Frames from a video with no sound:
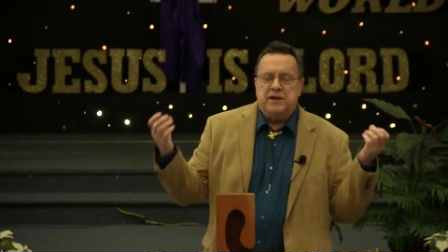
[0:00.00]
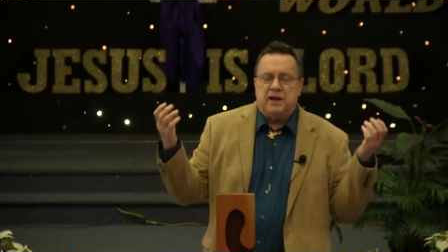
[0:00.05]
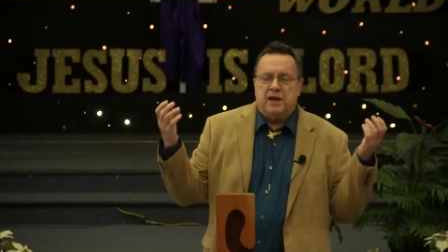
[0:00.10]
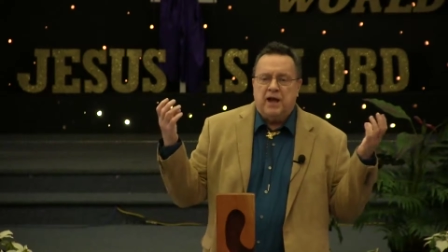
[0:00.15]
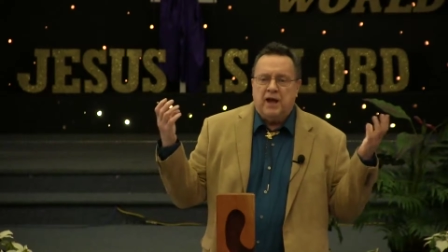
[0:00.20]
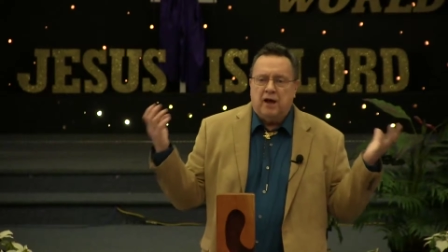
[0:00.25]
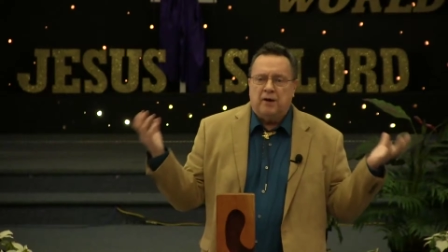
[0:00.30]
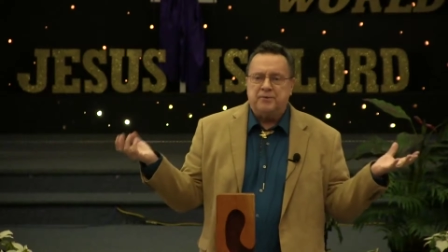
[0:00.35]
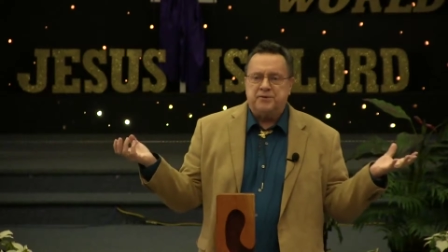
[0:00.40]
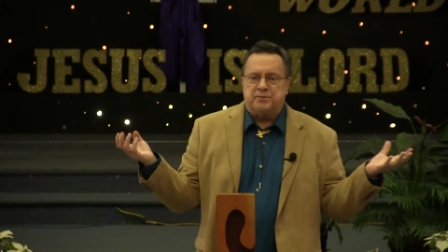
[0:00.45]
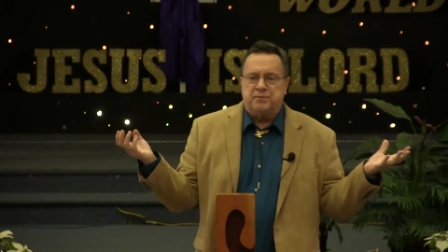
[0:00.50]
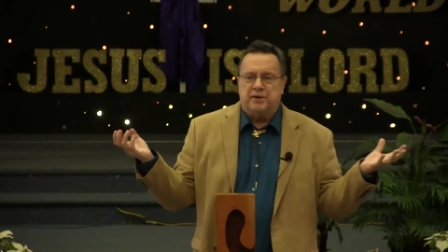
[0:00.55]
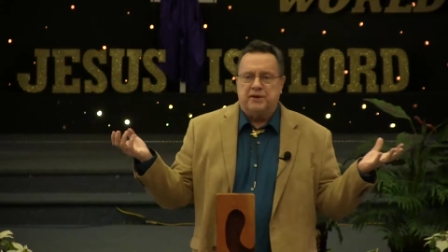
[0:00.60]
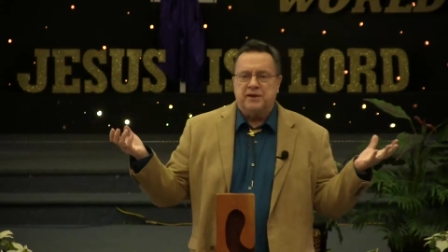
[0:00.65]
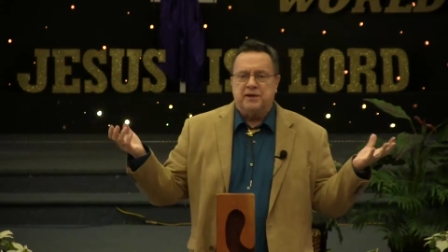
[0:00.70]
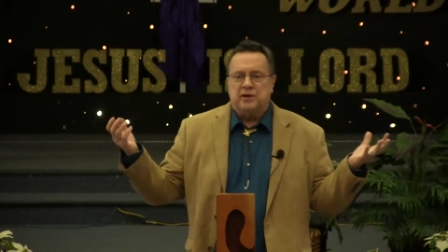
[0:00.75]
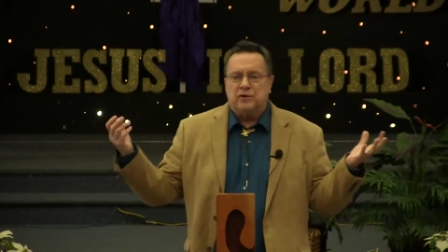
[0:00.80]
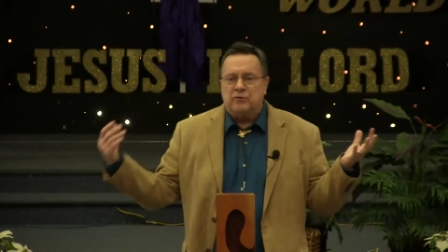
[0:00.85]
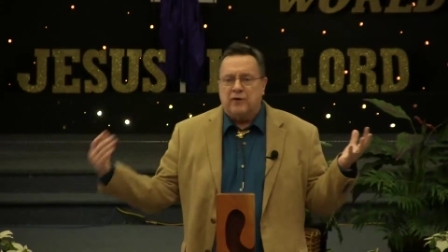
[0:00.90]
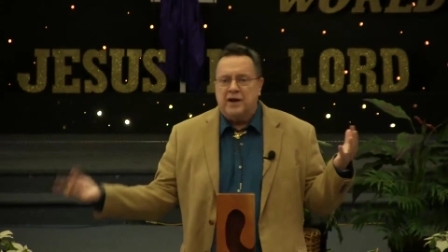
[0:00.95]
the helpsmen,
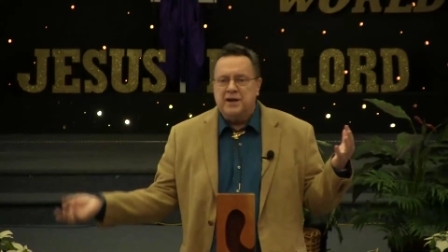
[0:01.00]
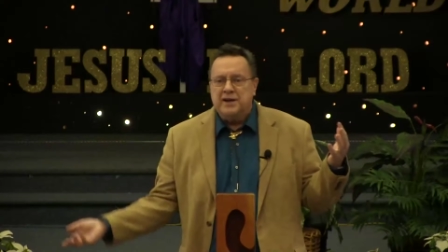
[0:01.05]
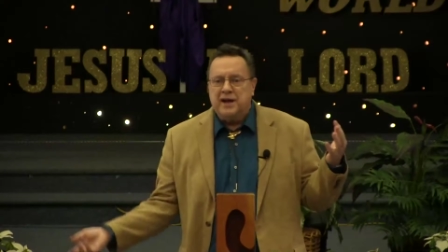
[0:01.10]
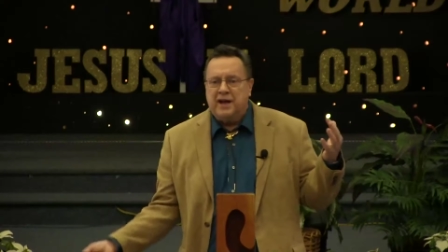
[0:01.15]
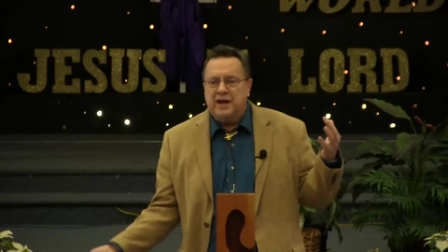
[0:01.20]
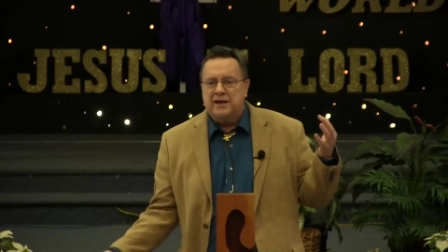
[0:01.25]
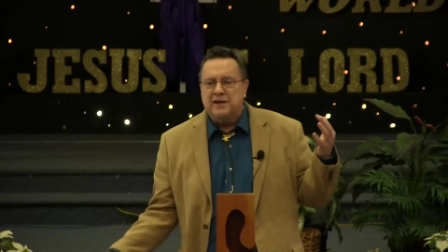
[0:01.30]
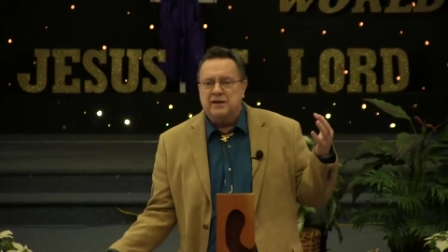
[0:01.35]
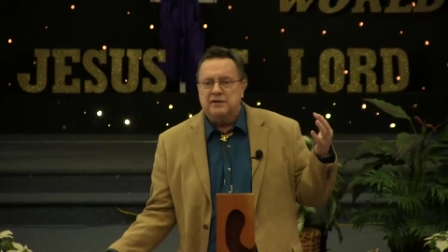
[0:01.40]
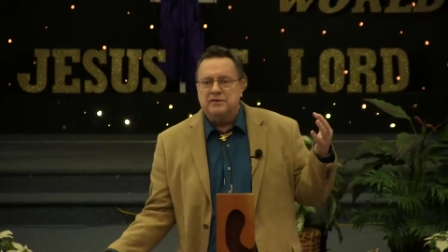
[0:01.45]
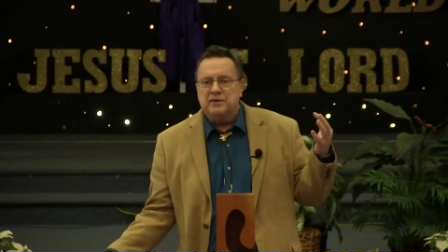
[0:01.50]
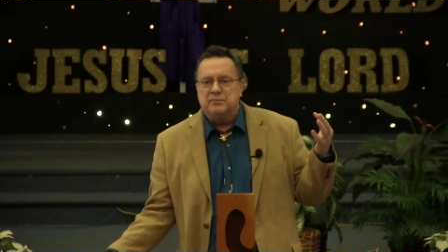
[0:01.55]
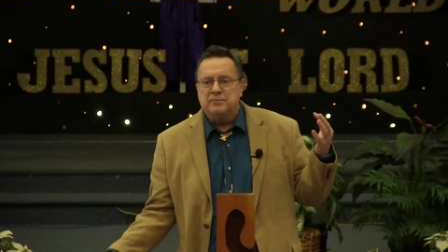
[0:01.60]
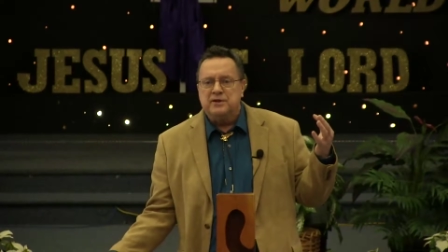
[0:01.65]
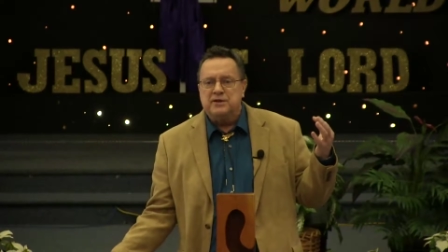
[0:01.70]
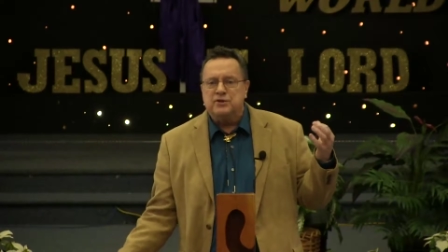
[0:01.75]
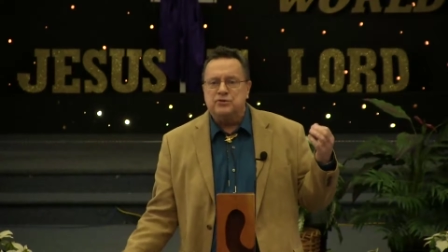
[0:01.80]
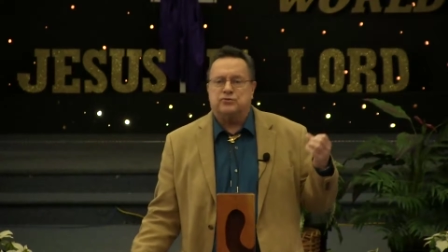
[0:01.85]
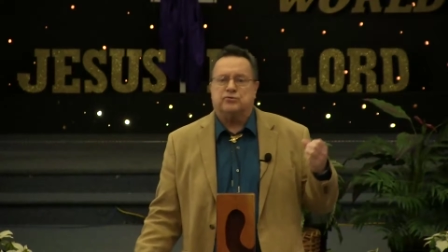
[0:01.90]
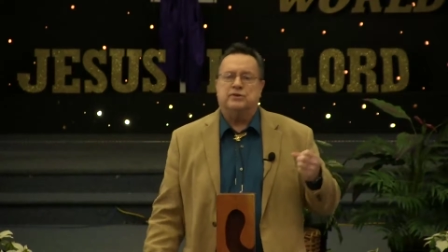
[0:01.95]
the right hand of the
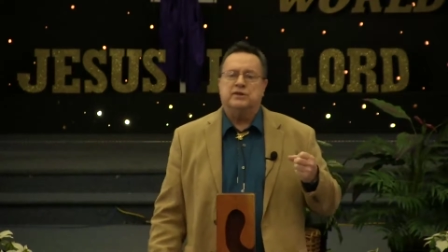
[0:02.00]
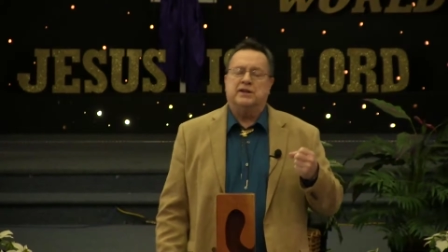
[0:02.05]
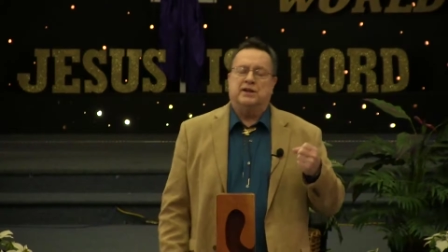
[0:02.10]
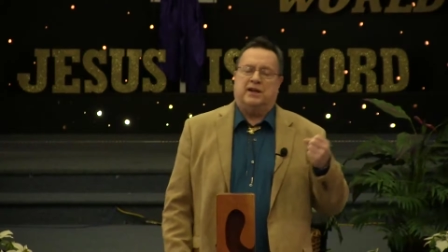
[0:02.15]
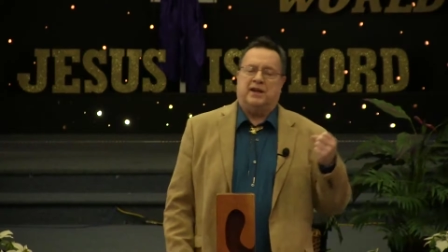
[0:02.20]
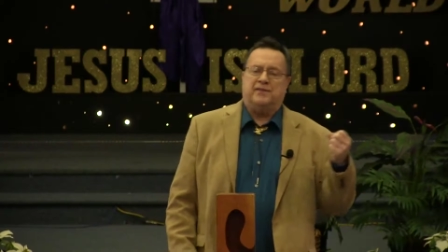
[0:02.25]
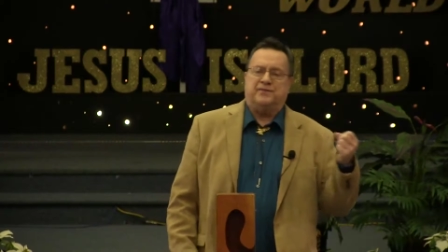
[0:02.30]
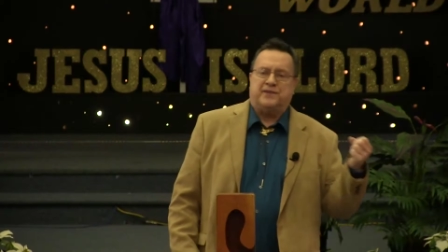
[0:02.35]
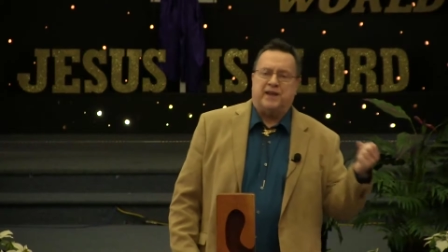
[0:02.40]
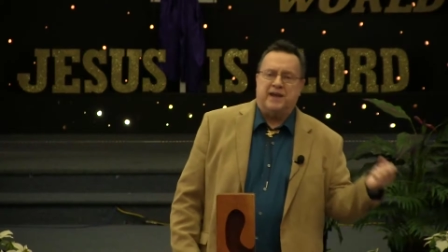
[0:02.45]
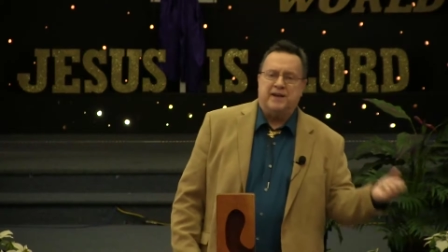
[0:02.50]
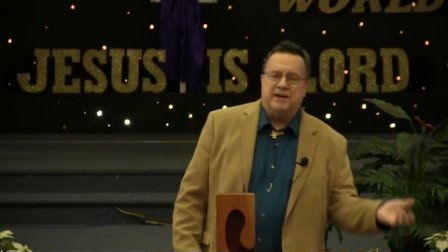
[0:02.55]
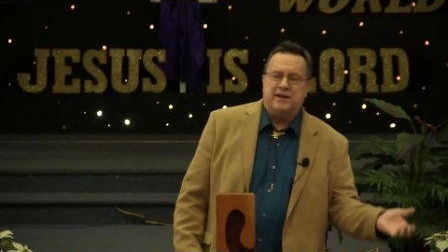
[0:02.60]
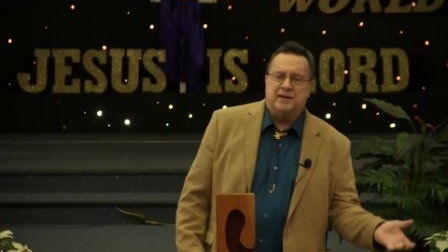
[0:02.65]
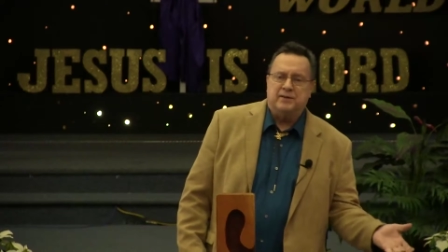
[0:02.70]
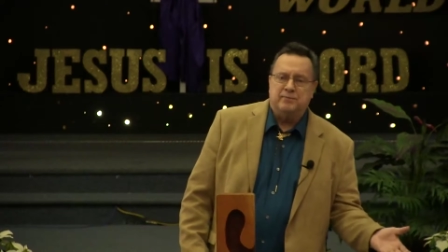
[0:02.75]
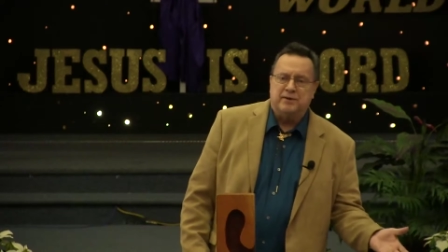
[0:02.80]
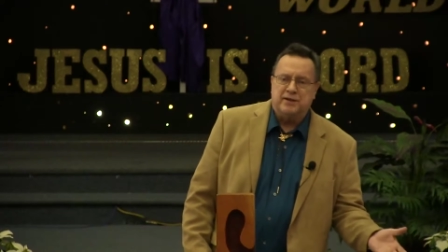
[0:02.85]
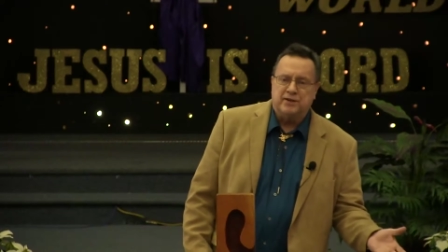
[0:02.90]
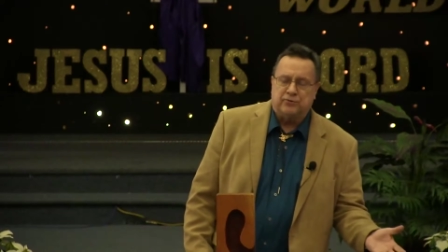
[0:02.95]
ministry, the left hand of
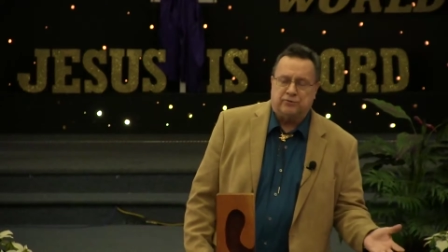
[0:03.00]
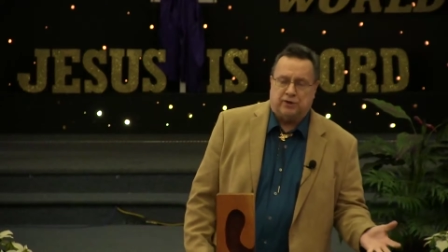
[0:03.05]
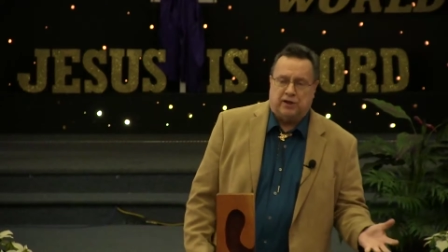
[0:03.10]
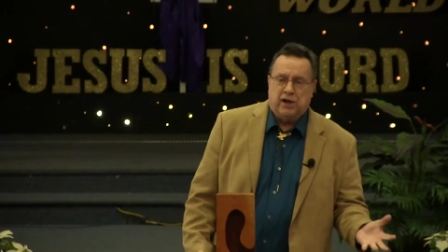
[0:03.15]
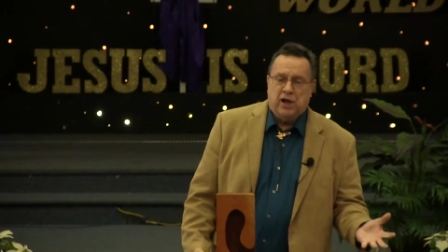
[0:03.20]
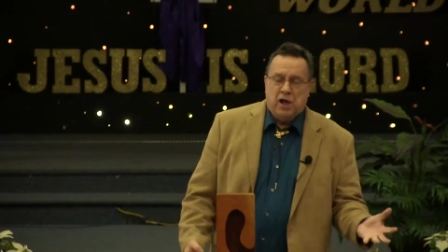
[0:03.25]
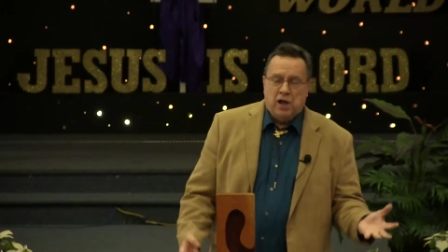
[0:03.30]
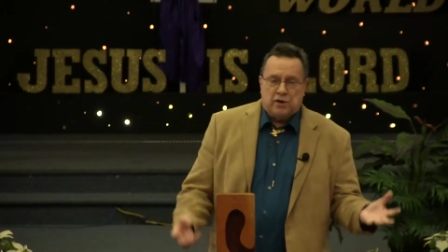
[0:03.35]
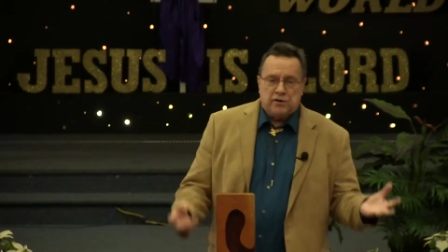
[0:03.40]
the ministry,